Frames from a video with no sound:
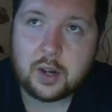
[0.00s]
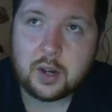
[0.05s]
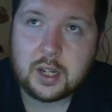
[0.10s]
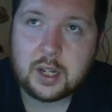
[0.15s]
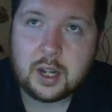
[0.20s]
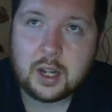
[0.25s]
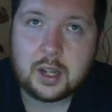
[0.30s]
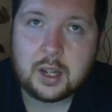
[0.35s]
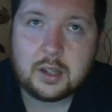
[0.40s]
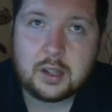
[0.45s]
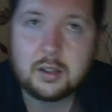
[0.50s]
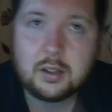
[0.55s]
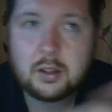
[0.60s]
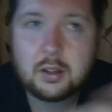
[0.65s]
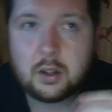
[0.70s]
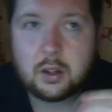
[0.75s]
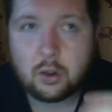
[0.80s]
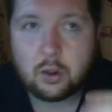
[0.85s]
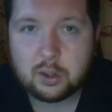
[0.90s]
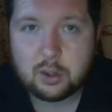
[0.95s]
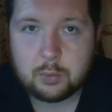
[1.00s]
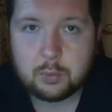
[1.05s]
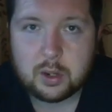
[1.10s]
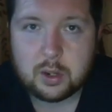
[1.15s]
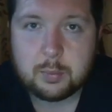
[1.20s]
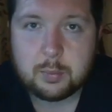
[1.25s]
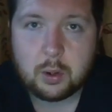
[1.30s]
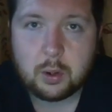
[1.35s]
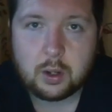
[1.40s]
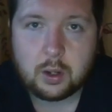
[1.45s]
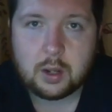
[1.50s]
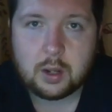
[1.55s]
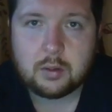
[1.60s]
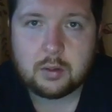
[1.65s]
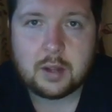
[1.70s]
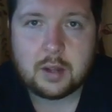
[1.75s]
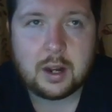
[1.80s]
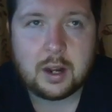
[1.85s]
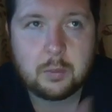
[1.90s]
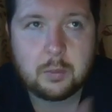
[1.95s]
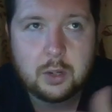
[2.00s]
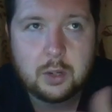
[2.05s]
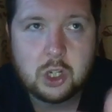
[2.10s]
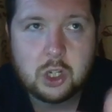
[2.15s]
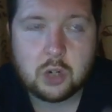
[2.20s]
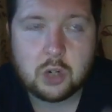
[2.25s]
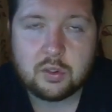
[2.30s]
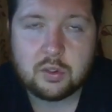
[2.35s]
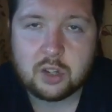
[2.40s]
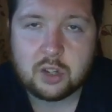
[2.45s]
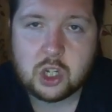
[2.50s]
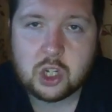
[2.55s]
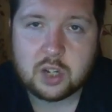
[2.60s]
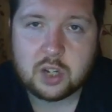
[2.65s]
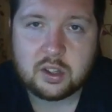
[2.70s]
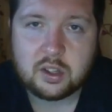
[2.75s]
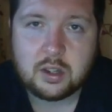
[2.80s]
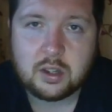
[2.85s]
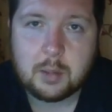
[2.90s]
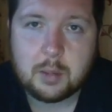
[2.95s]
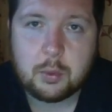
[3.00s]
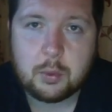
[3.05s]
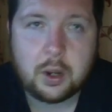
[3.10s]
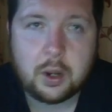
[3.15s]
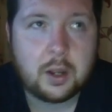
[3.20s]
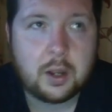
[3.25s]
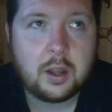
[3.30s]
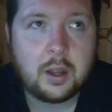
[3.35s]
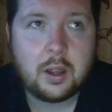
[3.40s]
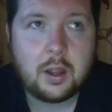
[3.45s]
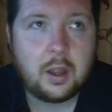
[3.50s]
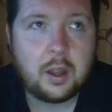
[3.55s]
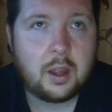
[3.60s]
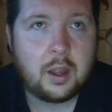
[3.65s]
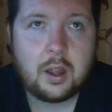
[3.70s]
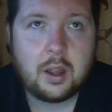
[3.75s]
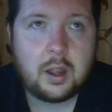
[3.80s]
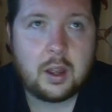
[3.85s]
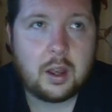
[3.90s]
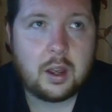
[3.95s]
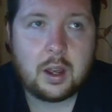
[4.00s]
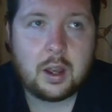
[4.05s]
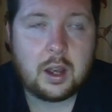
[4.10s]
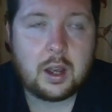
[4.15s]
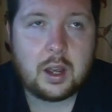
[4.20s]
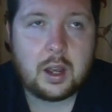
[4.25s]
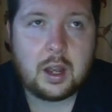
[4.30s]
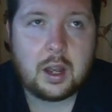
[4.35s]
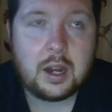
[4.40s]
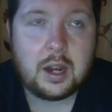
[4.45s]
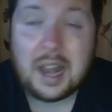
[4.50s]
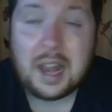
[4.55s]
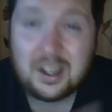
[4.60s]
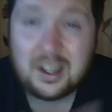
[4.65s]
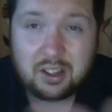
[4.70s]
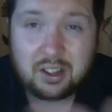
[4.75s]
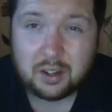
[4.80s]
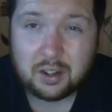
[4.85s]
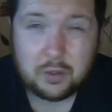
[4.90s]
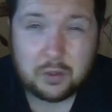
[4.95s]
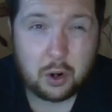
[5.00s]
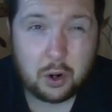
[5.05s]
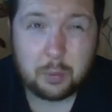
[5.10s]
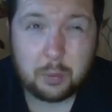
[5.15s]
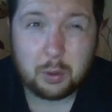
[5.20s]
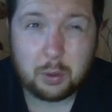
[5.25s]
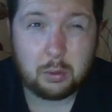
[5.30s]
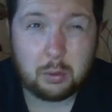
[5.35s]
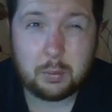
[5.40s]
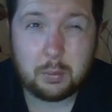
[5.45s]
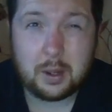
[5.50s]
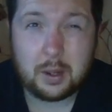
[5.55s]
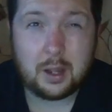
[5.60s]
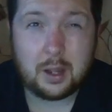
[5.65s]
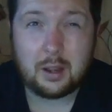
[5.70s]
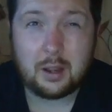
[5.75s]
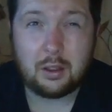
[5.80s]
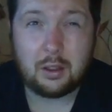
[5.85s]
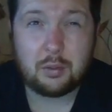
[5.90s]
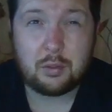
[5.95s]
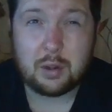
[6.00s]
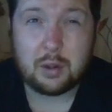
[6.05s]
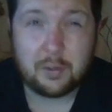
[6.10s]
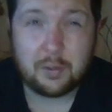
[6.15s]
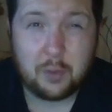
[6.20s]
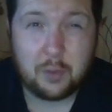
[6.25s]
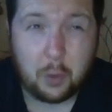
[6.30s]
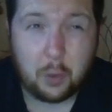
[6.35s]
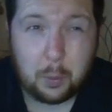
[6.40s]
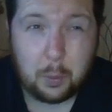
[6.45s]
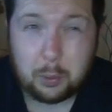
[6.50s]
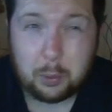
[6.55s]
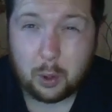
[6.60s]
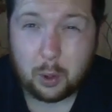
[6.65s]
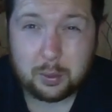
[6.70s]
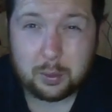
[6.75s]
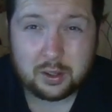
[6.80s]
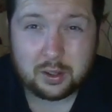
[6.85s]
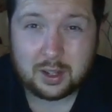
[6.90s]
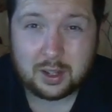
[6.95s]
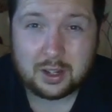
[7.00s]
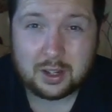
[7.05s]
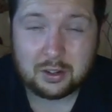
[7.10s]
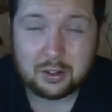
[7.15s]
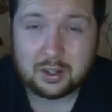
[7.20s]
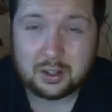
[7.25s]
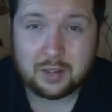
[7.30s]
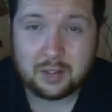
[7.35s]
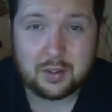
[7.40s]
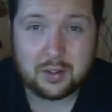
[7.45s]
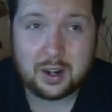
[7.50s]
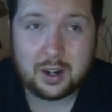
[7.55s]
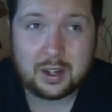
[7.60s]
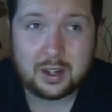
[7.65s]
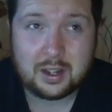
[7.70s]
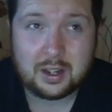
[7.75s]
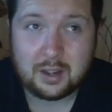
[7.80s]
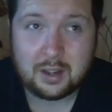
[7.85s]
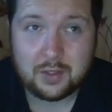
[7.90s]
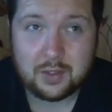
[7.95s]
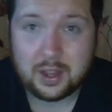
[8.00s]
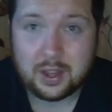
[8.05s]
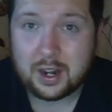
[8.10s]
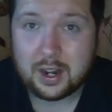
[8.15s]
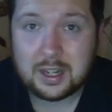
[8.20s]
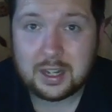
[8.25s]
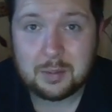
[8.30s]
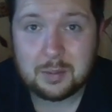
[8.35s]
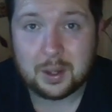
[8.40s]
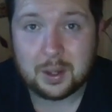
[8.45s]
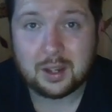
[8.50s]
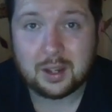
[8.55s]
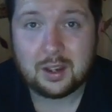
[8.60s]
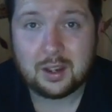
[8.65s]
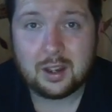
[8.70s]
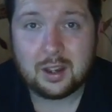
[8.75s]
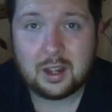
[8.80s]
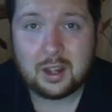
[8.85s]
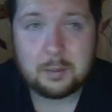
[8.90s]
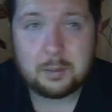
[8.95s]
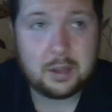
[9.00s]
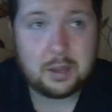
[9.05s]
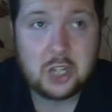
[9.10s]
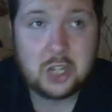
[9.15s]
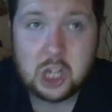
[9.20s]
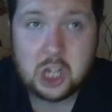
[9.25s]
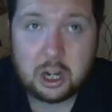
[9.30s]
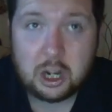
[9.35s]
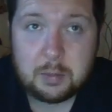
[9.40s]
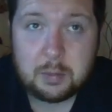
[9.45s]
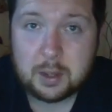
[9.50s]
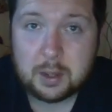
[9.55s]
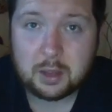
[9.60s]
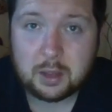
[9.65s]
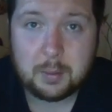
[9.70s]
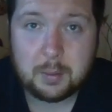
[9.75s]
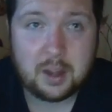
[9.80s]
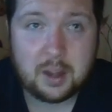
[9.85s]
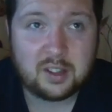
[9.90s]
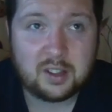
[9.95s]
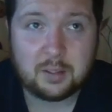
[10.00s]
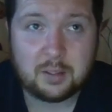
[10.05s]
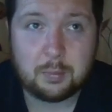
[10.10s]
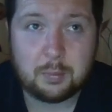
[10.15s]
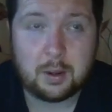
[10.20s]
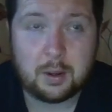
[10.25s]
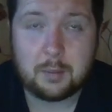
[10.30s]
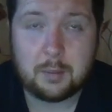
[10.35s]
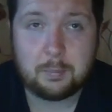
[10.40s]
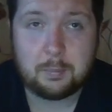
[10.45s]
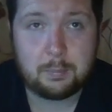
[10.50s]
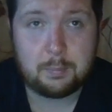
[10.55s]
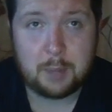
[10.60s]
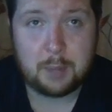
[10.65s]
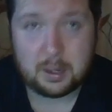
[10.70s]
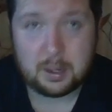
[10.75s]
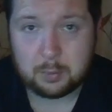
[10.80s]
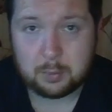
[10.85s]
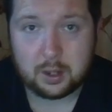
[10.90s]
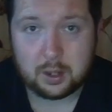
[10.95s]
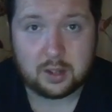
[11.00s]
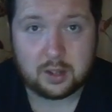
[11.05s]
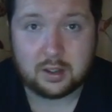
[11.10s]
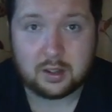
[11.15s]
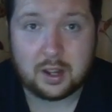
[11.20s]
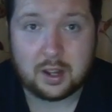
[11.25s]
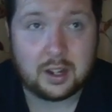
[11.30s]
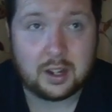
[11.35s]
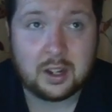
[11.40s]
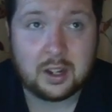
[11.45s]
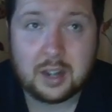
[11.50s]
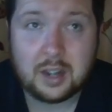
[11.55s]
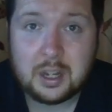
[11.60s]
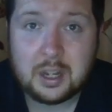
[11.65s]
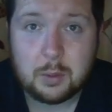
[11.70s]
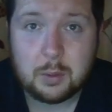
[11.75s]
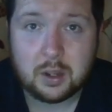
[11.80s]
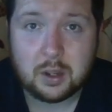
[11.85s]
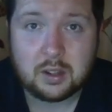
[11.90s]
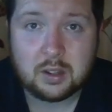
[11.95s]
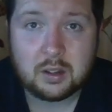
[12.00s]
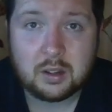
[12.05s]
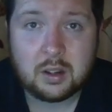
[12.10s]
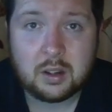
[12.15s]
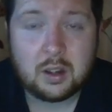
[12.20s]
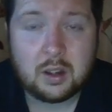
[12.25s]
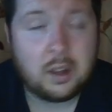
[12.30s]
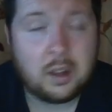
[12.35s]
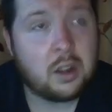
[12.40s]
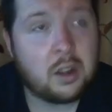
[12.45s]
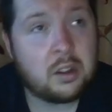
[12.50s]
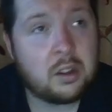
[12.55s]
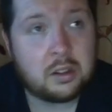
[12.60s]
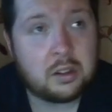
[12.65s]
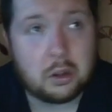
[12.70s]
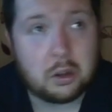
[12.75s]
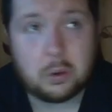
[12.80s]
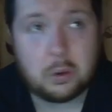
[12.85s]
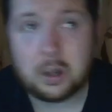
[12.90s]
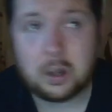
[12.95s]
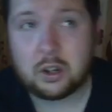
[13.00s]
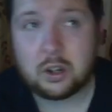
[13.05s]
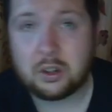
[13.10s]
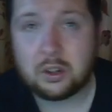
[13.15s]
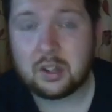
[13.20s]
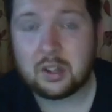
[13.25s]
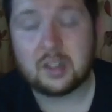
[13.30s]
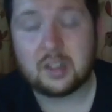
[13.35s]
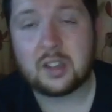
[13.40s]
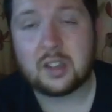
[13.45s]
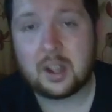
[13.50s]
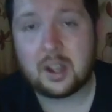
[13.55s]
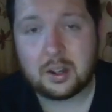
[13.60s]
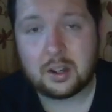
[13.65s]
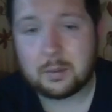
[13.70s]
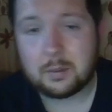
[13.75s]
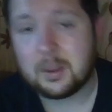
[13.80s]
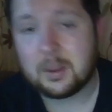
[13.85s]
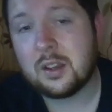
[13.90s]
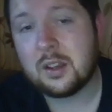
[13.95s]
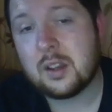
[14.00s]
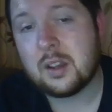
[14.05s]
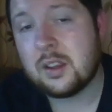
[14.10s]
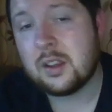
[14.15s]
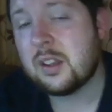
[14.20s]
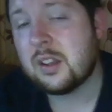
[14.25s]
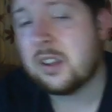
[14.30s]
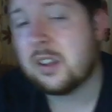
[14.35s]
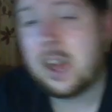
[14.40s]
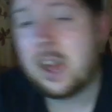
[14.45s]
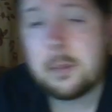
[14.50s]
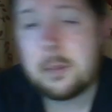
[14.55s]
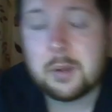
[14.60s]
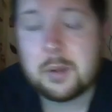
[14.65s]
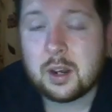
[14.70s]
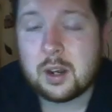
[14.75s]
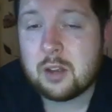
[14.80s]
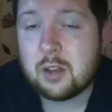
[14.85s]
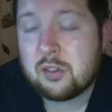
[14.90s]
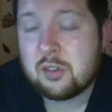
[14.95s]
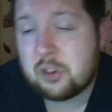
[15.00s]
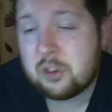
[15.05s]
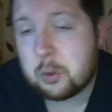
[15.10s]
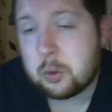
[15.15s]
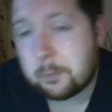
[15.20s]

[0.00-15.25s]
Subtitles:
night. Ospreys pulled out Alan Wynne-Jones and Justin Tipuric. Leinster have got probably 3 or 4 props that they could cover that anyway. I mean, they cherry pick the best players in Ireland anyways. So I couldn't understand. I mean, this has happened now. So,